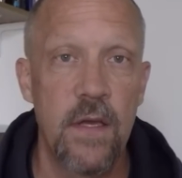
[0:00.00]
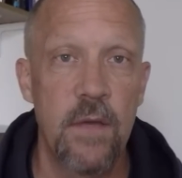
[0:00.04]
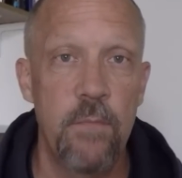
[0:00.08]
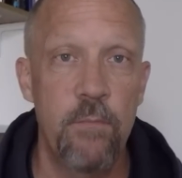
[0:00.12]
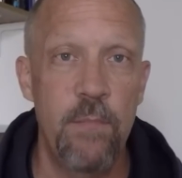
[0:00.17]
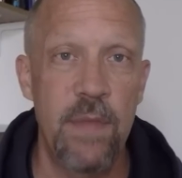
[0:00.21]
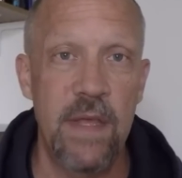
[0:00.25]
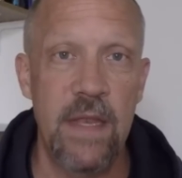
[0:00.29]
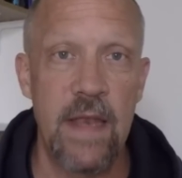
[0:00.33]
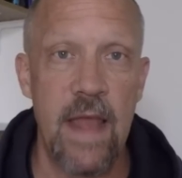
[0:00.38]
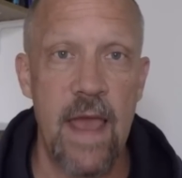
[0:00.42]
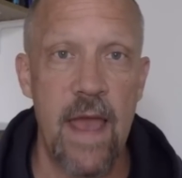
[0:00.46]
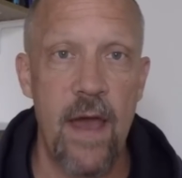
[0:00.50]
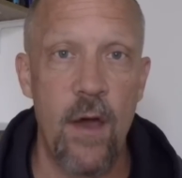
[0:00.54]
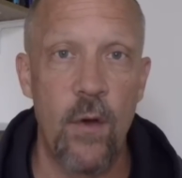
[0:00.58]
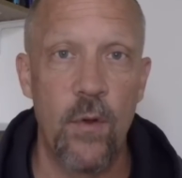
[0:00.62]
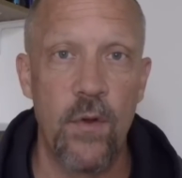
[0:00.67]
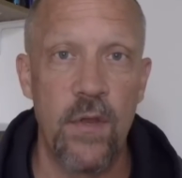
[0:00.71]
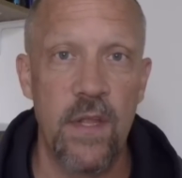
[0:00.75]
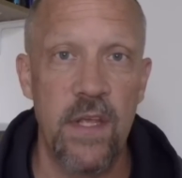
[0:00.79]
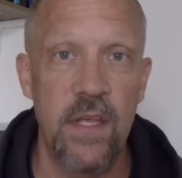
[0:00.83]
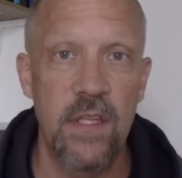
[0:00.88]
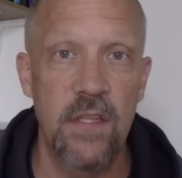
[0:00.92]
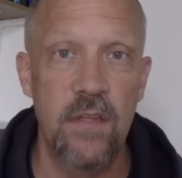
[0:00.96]
been
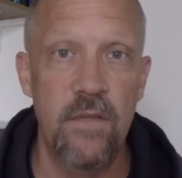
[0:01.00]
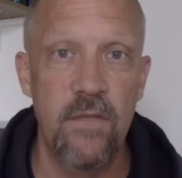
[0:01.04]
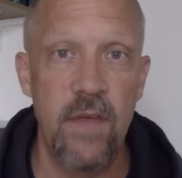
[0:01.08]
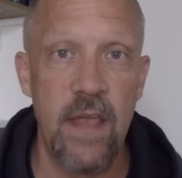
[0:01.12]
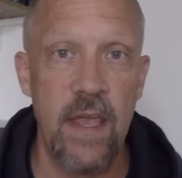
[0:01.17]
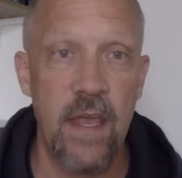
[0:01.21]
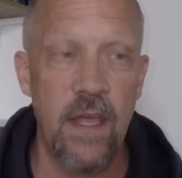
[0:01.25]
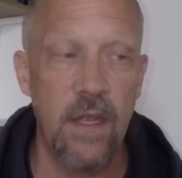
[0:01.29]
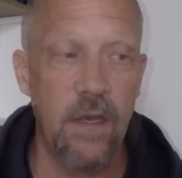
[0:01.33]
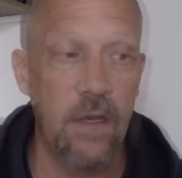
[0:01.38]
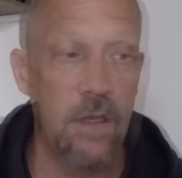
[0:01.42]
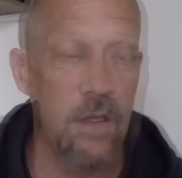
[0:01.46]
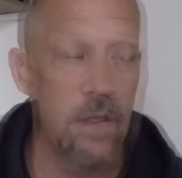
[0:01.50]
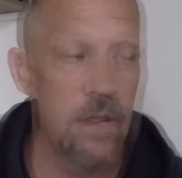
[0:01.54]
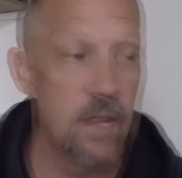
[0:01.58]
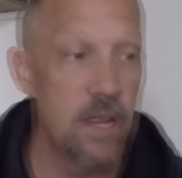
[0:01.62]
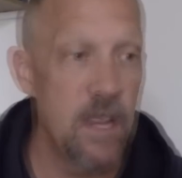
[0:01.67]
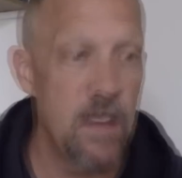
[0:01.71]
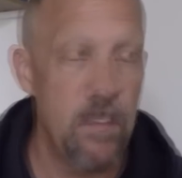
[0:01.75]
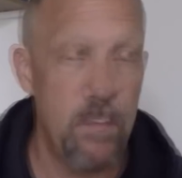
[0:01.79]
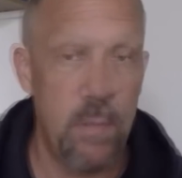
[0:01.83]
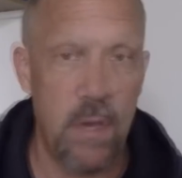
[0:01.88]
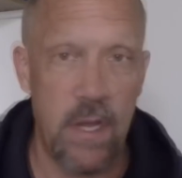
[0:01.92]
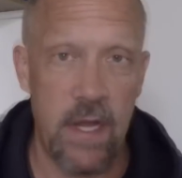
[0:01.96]
out in the van,
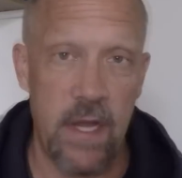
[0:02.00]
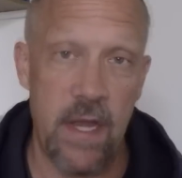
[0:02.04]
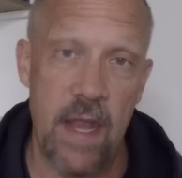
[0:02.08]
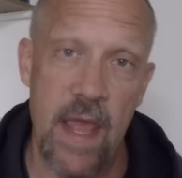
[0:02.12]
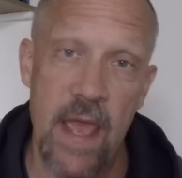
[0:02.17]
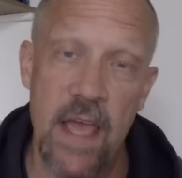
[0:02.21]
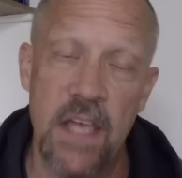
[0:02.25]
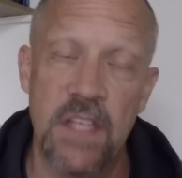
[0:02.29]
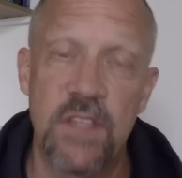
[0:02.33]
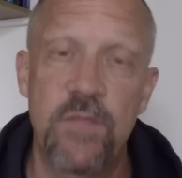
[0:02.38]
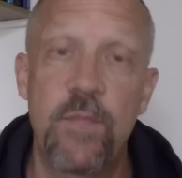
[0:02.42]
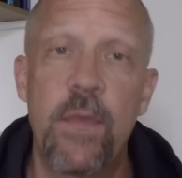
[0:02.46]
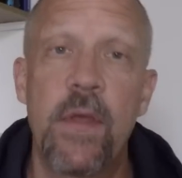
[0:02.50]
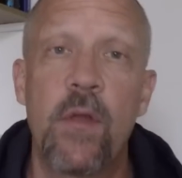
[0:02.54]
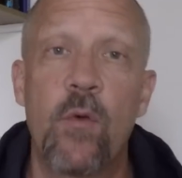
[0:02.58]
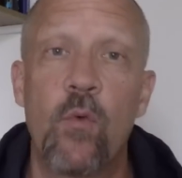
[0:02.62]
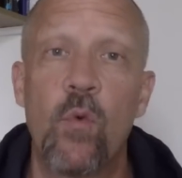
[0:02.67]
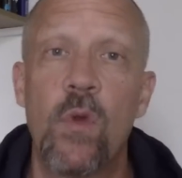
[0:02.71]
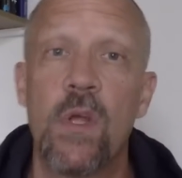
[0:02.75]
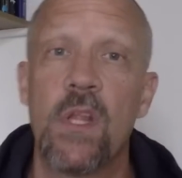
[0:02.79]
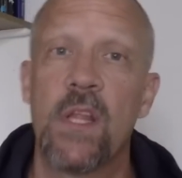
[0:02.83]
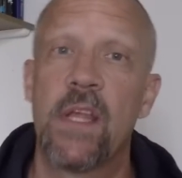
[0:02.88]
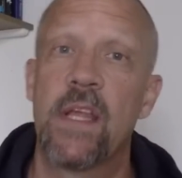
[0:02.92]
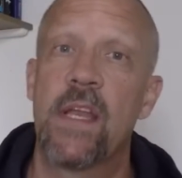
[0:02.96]
but it has been
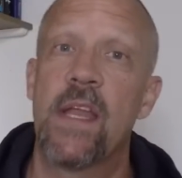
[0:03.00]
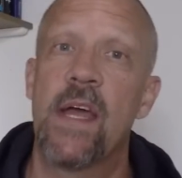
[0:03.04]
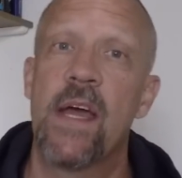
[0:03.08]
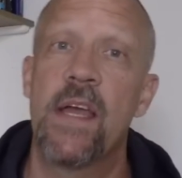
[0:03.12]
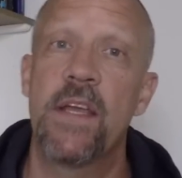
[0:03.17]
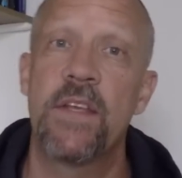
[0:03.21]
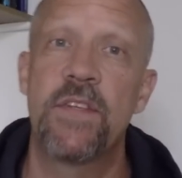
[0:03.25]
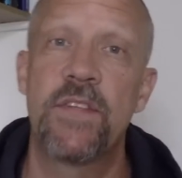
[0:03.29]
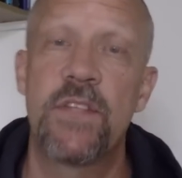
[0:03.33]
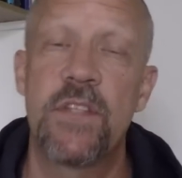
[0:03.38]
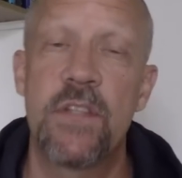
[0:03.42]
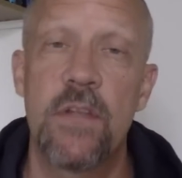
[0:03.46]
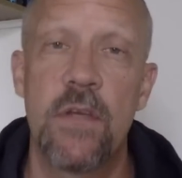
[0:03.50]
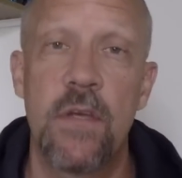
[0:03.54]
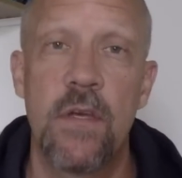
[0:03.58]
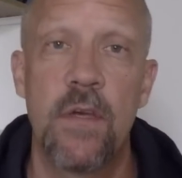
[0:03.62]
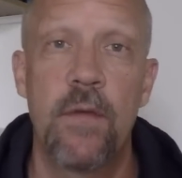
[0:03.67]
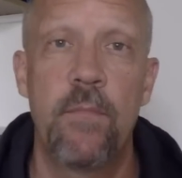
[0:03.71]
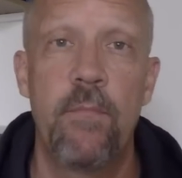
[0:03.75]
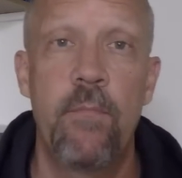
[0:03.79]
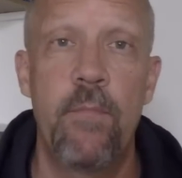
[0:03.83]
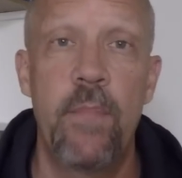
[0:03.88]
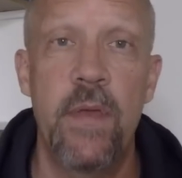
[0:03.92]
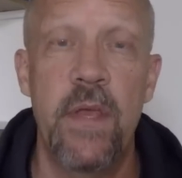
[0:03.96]
really nice
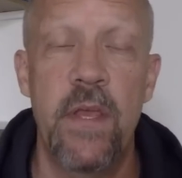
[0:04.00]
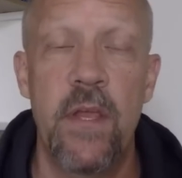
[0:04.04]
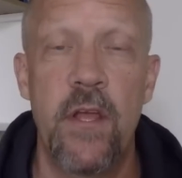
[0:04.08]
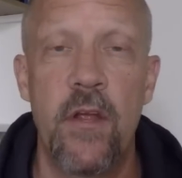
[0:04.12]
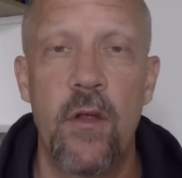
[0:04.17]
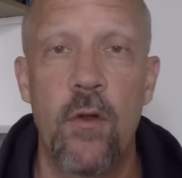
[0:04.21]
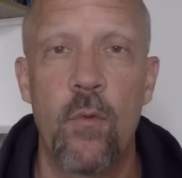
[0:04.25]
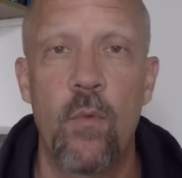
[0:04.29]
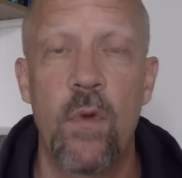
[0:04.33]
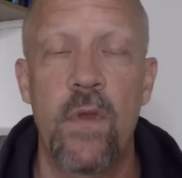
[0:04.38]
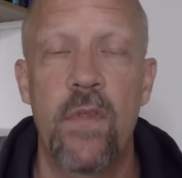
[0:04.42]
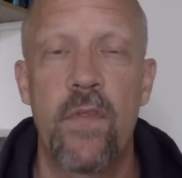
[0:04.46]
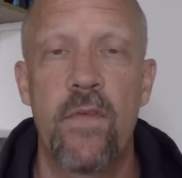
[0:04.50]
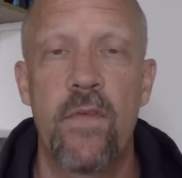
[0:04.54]
to be here with